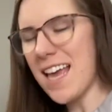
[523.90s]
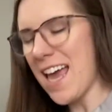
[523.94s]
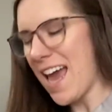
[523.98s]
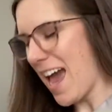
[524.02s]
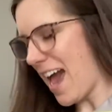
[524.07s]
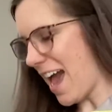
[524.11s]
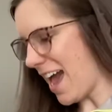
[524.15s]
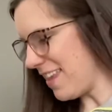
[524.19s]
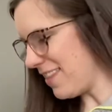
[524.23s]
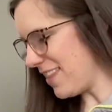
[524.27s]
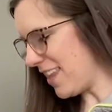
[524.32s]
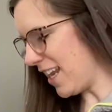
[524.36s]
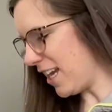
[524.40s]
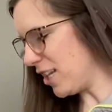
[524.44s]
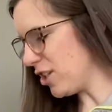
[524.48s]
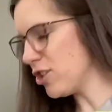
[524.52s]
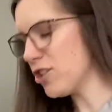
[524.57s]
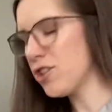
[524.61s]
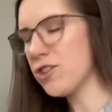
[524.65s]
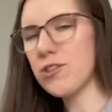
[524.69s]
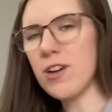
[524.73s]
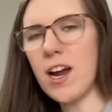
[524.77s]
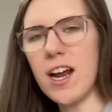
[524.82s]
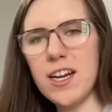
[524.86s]
and then I
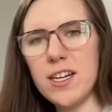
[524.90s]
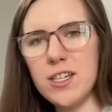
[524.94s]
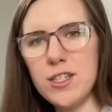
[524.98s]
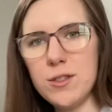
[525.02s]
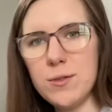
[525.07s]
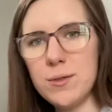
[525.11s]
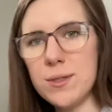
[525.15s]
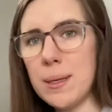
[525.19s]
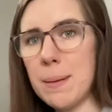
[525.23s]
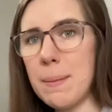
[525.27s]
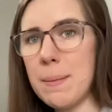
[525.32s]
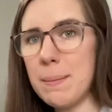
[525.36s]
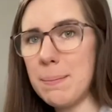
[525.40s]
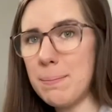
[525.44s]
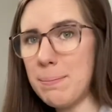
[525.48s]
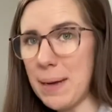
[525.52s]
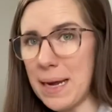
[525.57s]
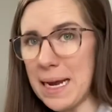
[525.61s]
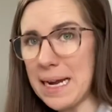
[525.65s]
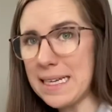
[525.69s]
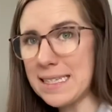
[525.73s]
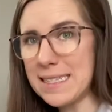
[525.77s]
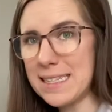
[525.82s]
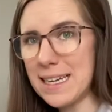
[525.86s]
just try to do some
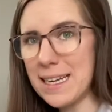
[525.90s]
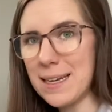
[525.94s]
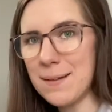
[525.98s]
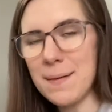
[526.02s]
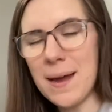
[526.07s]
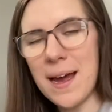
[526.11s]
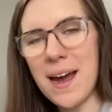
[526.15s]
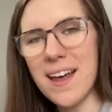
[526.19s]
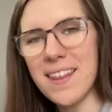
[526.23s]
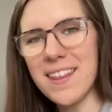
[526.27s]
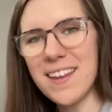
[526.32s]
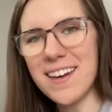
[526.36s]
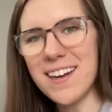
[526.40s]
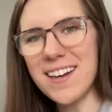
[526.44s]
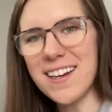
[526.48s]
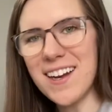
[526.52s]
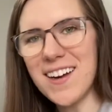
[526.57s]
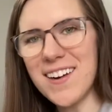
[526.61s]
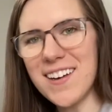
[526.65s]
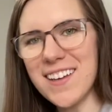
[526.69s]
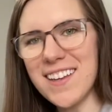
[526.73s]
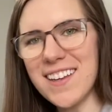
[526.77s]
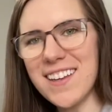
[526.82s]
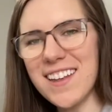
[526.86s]
basic math on a
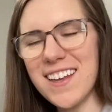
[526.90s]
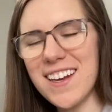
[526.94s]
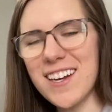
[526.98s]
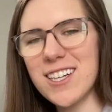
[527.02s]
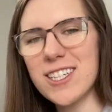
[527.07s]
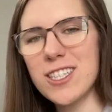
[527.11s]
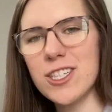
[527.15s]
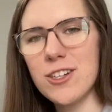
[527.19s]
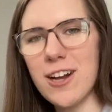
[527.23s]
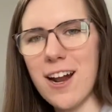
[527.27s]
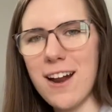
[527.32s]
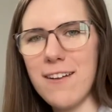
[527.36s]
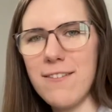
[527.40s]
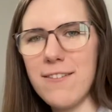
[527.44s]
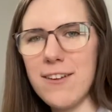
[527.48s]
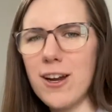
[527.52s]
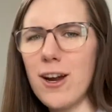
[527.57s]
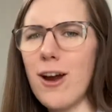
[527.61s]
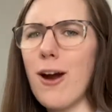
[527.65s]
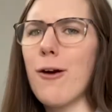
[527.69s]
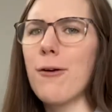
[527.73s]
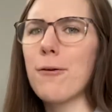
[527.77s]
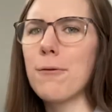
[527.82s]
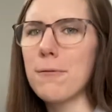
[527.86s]
calculator to try to
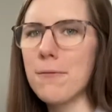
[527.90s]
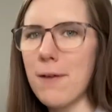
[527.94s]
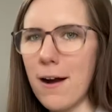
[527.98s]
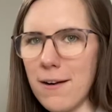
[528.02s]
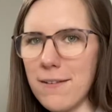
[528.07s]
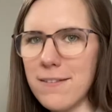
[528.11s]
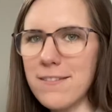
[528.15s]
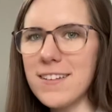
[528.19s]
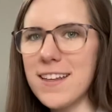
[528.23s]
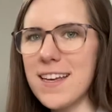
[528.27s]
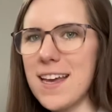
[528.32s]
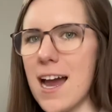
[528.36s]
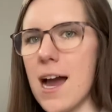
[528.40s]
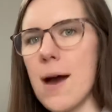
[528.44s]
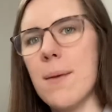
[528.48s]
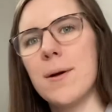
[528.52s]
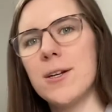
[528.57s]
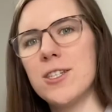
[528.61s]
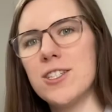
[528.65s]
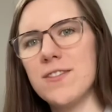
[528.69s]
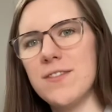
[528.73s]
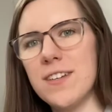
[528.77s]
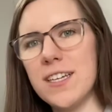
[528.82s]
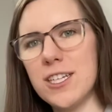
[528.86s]
figure out roughly how
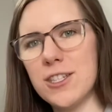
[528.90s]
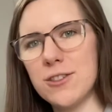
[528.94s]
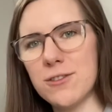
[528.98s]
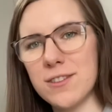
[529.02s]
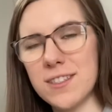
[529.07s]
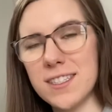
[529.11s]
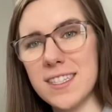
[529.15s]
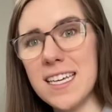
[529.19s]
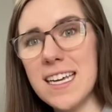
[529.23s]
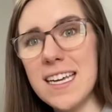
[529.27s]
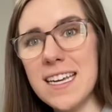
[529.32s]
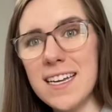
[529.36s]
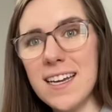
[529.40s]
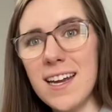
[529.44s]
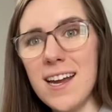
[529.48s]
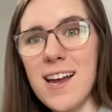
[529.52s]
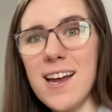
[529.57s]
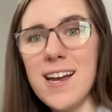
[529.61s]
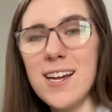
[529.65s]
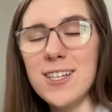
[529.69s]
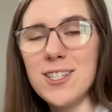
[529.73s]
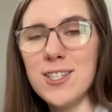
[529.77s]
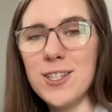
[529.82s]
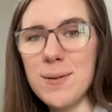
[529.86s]
much of each receipt
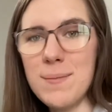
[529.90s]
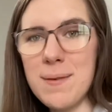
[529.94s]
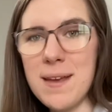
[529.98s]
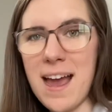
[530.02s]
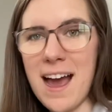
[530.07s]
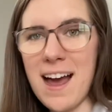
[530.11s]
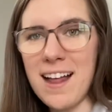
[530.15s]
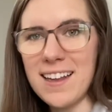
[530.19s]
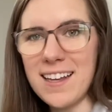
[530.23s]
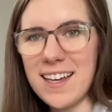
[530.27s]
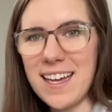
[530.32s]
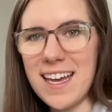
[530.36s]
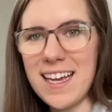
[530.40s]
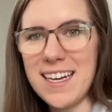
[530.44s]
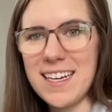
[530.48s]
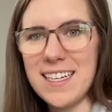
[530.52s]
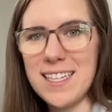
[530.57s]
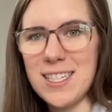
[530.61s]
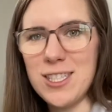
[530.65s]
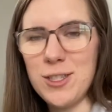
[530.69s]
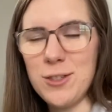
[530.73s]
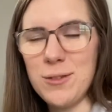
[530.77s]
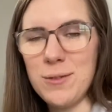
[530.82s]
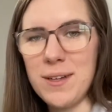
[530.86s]
should be
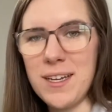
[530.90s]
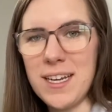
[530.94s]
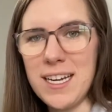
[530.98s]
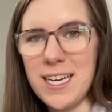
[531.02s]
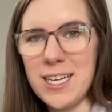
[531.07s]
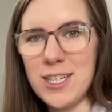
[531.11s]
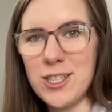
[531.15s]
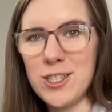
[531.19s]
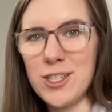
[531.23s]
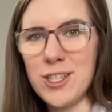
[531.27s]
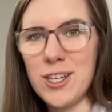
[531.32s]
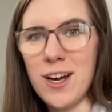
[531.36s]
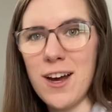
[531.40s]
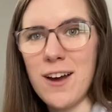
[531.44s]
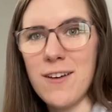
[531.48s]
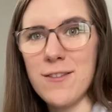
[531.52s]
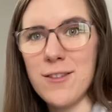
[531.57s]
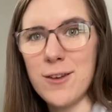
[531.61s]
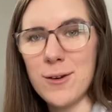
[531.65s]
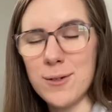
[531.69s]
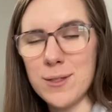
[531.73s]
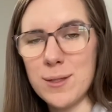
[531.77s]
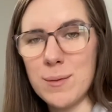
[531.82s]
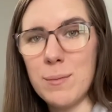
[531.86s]
allocated to each of
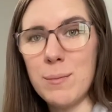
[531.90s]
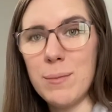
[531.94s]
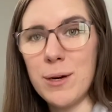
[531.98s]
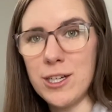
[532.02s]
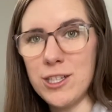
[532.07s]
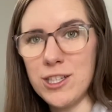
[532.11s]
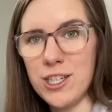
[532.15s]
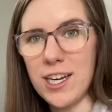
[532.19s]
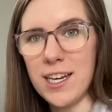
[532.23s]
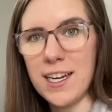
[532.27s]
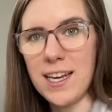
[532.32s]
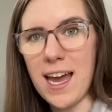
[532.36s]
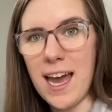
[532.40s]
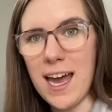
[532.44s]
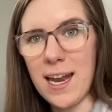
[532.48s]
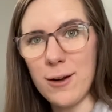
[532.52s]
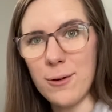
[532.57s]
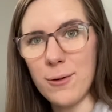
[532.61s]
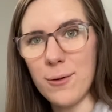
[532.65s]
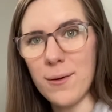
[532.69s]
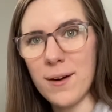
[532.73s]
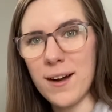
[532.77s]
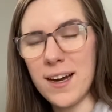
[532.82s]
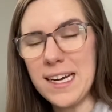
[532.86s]
those budget
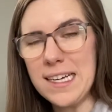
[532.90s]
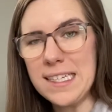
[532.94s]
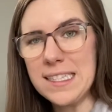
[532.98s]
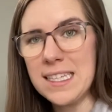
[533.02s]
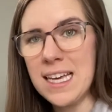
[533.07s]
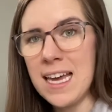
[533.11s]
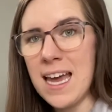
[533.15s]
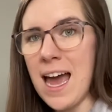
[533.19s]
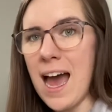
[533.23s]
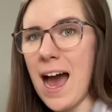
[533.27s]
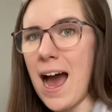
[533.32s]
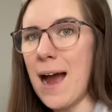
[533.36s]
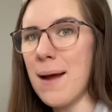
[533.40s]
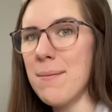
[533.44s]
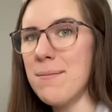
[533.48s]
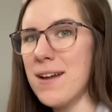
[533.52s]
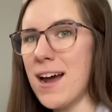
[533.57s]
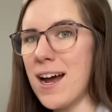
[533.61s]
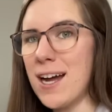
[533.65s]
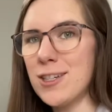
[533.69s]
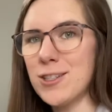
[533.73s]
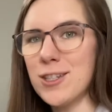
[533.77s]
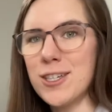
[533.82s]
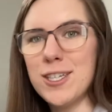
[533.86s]
categories. I'm
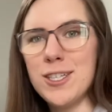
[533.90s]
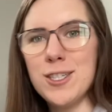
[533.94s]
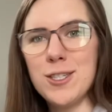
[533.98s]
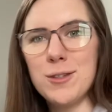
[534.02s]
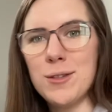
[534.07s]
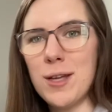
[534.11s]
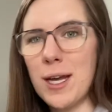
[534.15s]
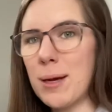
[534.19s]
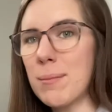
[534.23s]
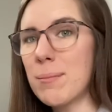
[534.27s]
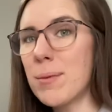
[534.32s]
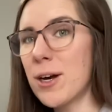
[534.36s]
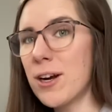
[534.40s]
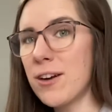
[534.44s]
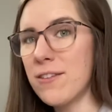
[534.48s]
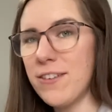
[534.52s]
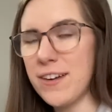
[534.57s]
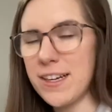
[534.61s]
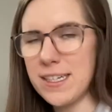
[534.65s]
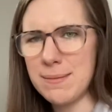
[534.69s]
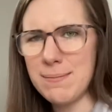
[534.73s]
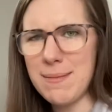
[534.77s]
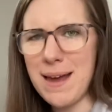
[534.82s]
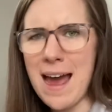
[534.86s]
not trying to do like
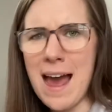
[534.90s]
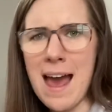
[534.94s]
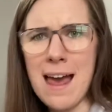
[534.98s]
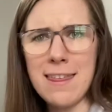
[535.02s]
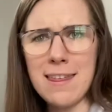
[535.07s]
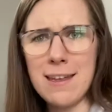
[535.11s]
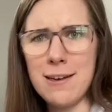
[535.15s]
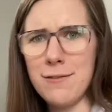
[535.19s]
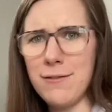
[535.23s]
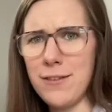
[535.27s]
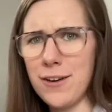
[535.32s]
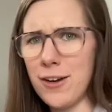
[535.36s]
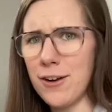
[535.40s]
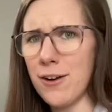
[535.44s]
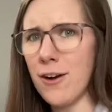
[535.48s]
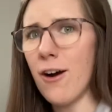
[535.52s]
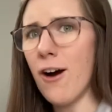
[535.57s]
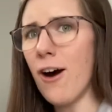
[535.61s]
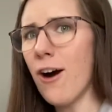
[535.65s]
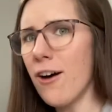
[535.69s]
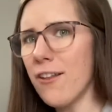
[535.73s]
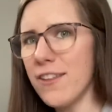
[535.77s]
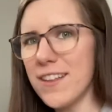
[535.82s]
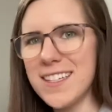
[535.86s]
perfect math and figure out
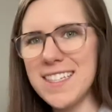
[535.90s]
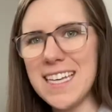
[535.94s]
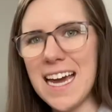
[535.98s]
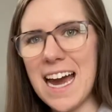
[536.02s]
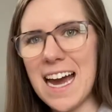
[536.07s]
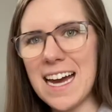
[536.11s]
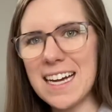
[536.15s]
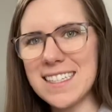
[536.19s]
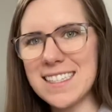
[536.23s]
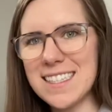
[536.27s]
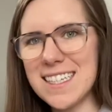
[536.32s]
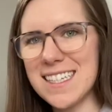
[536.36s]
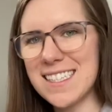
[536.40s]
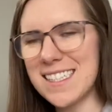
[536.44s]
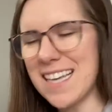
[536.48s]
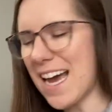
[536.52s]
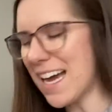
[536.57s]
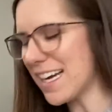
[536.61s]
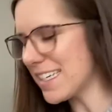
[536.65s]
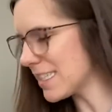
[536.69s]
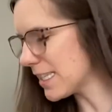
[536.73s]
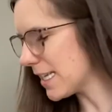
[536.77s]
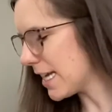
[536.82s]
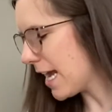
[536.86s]
all the tax
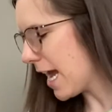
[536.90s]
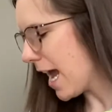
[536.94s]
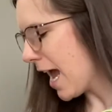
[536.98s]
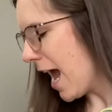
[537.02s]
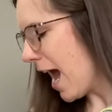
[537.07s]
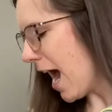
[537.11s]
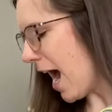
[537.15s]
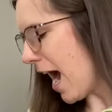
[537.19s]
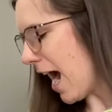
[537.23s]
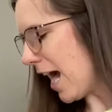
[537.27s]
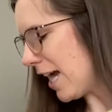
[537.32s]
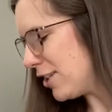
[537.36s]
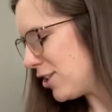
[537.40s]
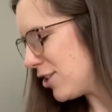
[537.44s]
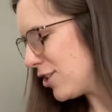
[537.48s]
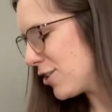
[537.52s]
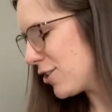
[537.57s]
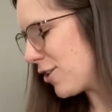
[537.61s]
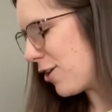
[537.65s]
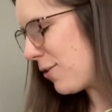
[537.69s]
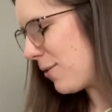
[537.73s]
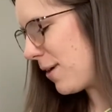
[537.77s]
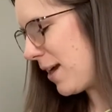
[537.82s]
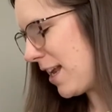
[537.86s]
exactly. I just
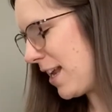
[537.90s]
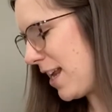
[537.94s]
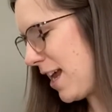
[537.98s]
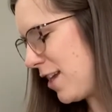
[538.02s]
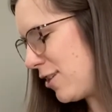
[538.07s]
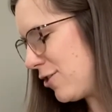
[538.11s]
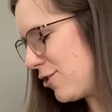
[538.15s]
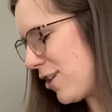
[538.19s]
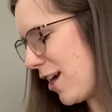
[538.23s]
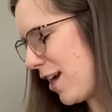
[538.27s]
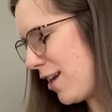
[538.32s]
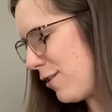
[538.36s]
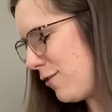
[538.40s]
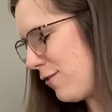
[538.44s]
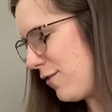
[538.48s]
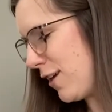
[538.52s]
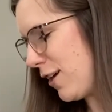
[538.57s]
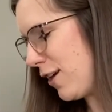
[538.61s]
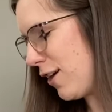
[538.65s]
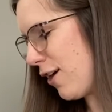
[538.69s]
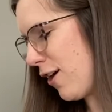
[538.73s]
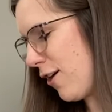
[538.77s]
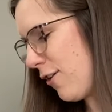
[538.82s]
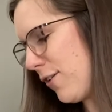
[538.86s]
go in and try to
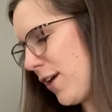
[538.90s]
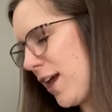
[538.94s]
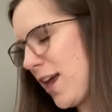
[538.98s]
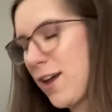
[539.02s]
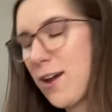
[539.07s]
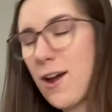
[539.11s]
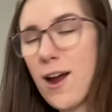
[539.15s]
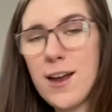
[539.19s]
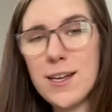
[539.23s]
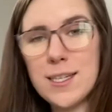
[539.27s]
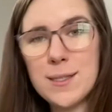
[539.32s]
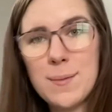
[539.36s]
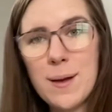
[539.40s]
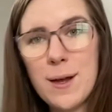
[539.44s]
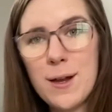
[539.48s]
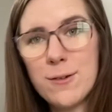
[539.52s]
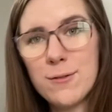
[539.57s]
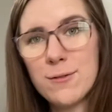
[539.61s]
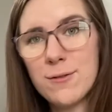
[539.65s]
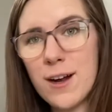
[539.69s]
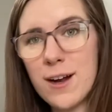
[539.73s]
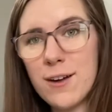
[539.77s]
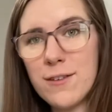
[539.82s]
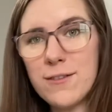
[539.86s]
figure out, okay, I spent
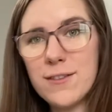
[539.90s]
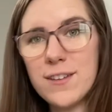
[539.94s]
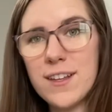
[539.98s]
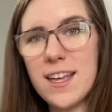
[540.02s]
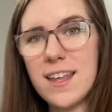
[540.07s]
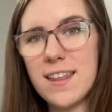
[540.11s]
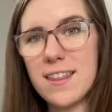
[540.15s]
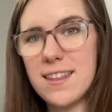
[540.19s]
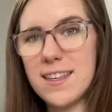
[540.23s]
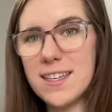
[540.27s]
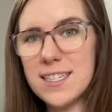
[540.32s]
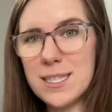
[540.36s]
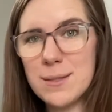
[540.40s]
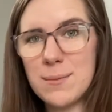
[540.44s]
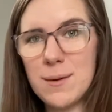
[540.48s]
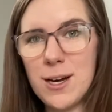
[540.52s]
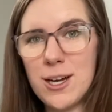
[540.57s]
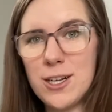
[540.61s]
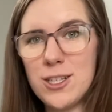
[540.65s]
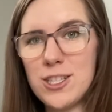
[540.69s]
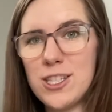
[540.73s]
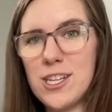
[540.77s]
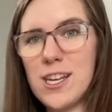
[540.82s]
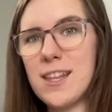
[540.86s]
roughly this
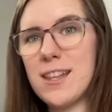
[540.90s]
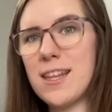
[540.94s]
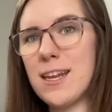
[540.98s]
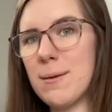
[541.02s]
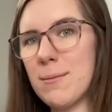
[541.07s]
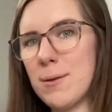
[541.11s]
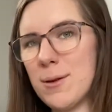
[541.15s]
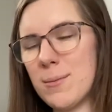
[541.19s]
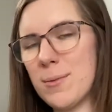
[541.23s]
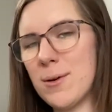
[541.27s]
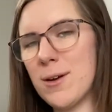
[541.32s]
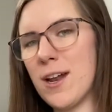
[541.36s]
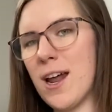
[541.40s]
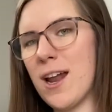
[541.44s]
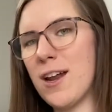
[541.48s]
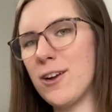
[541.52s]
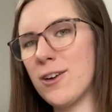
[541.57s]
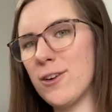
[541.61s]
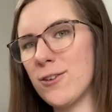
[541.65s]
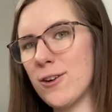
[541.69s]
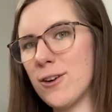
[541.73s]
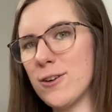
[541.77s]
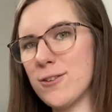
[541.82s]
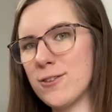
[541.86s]
much that I'm gonna put on a
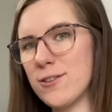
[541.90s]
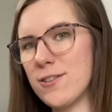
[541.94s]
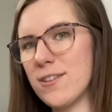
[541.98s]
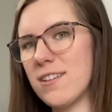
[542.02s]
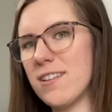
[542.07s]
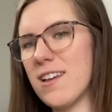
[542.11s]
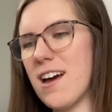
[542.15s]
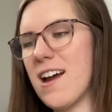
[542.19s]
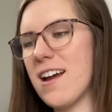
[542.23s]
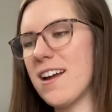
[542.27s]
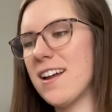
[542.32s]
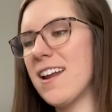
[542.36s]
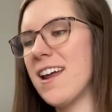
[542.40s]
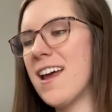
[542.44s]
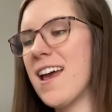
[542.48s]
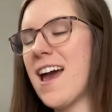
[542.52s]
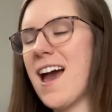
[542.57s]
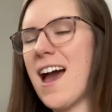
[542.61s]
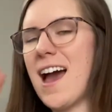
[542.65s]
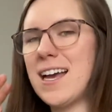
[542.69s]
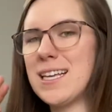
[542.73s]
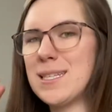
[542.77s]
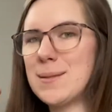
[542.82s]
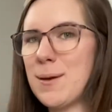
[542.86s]
grocery line.
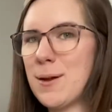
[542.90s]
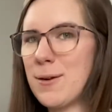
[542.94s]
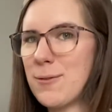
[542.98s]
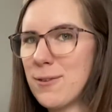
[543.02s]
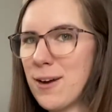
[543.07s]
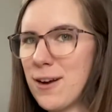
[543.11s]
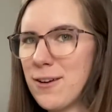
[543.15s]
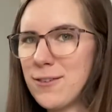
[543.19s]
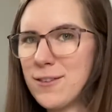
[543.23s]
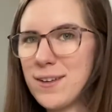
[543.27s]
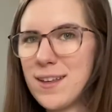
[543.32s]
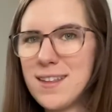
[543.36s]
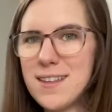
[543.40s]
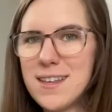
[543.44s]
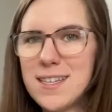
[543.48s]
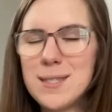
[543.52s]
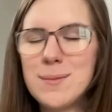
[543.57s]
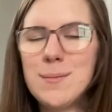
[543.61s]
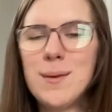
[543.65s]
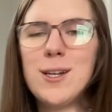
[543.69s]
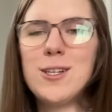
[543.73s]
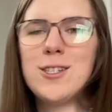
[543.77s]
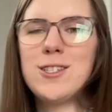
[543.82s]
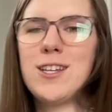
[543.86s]
I spent roughly this
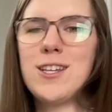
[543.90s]
much that